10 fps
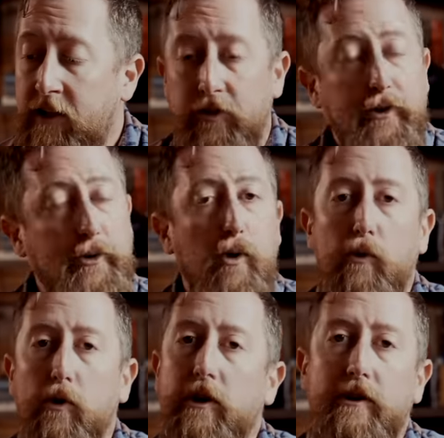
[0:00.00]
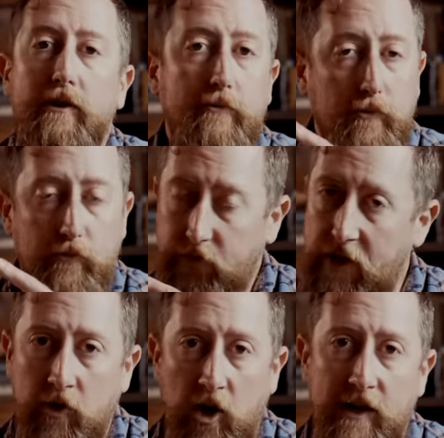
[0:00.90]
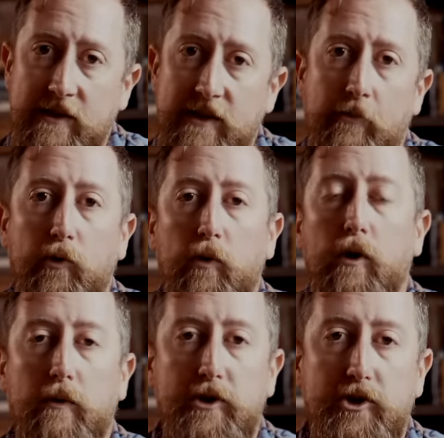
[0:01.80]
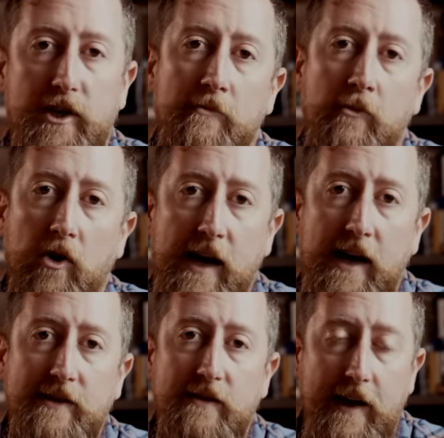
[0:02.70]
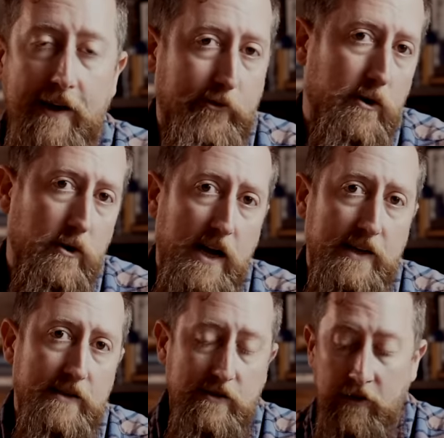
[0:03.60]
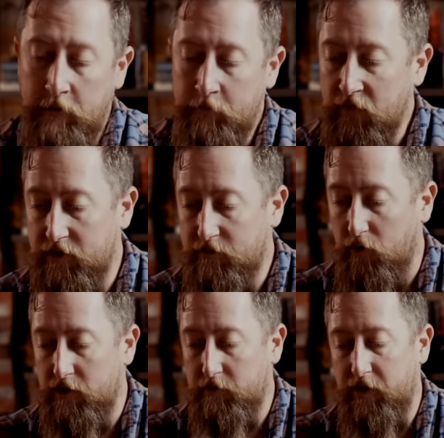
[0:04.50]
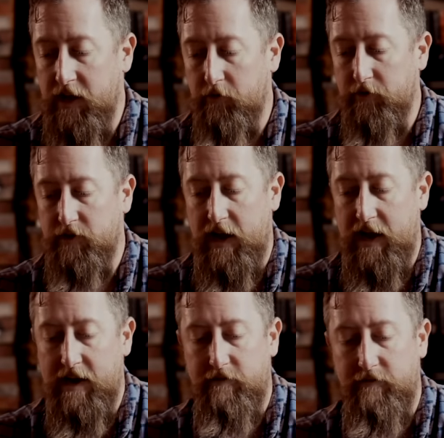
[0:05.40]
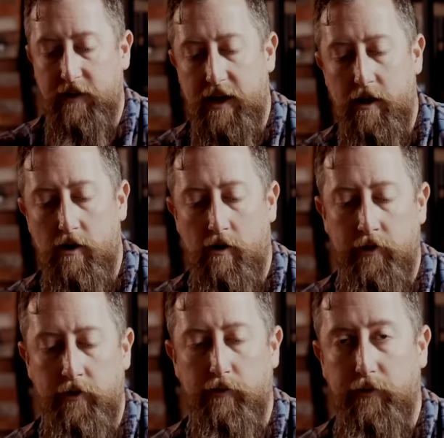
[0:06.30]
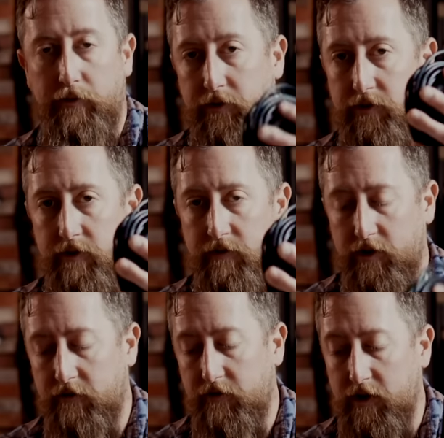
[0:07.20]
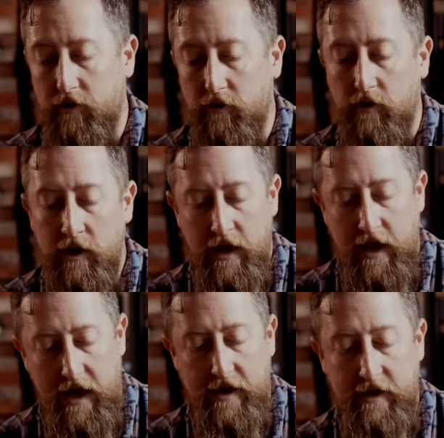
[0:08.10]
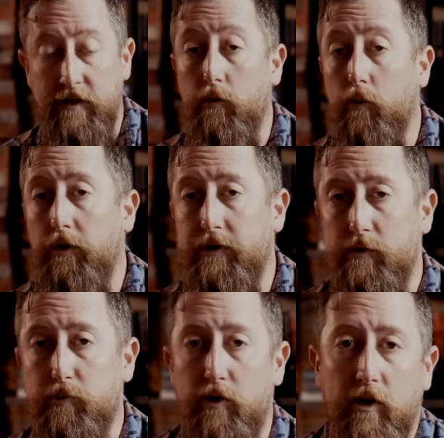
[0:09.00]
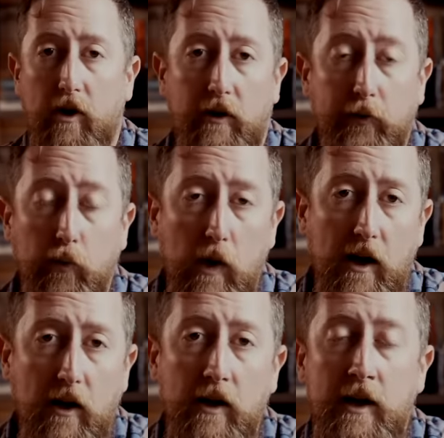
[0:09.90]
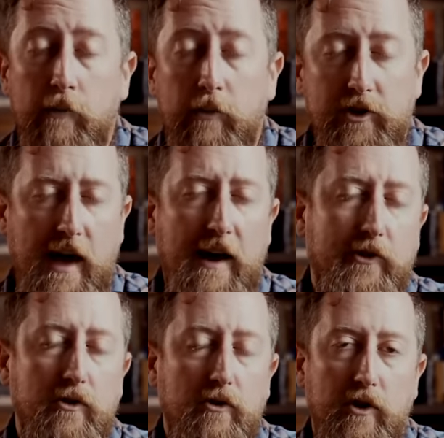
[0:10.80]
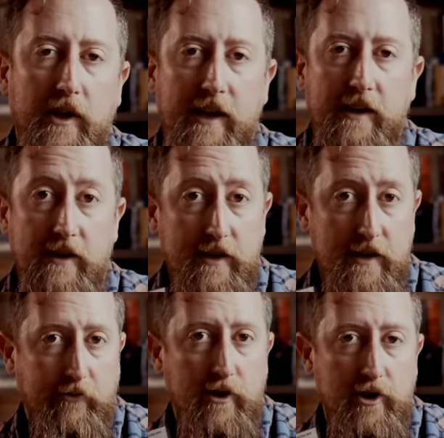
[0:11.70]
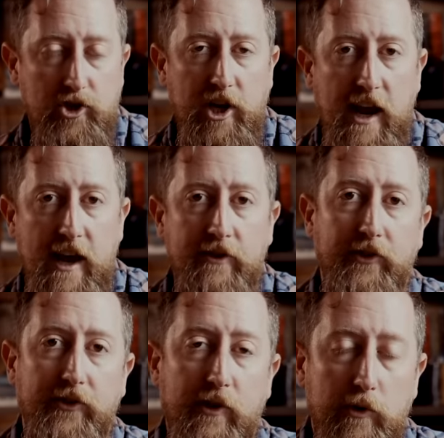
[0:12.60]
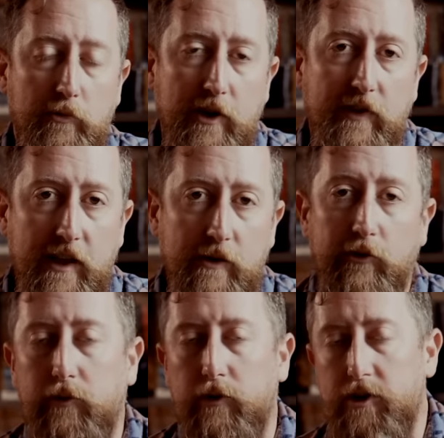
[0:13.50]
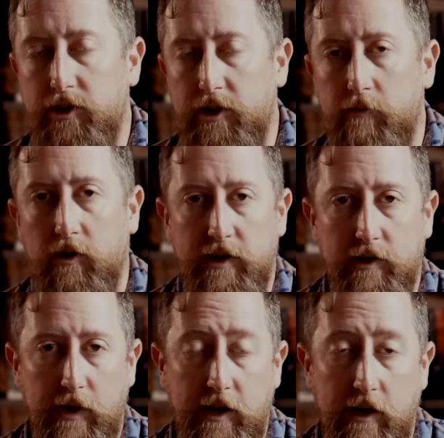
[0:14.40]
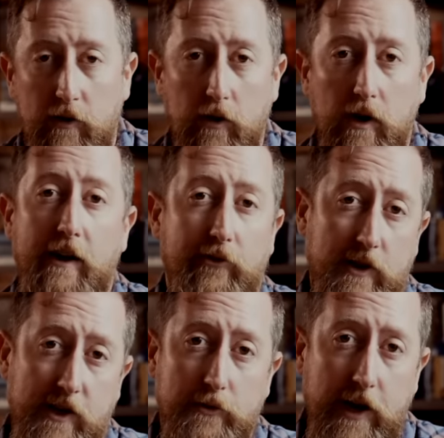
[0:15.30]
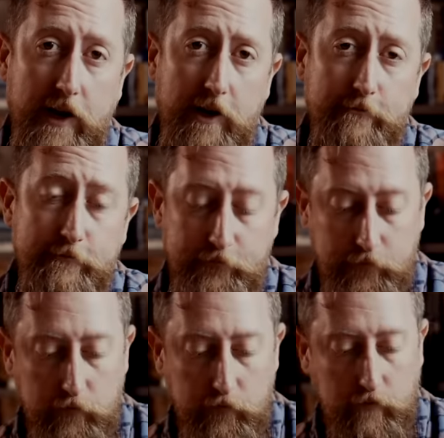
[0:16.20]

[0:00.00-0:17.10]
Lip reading: This will work, same concept, will work with GMRS, FRS, as far as being able to have a on-the-roof solution for your vehicle, and the Wilderness Protocol as well, but you'll have to look at the different channels that would be available for a GMRS radio or FRS radio. So